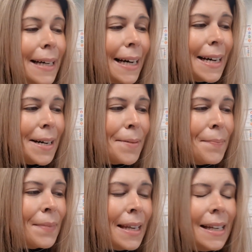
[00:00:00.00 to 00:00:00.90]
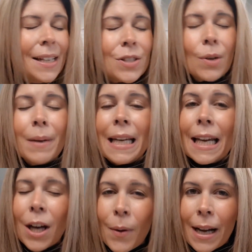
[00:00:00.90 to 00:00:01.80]
Um, so I'm gonna
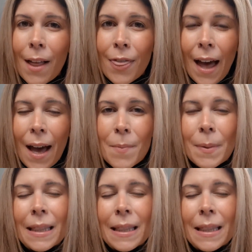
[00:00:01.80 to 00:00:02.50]
get going on that,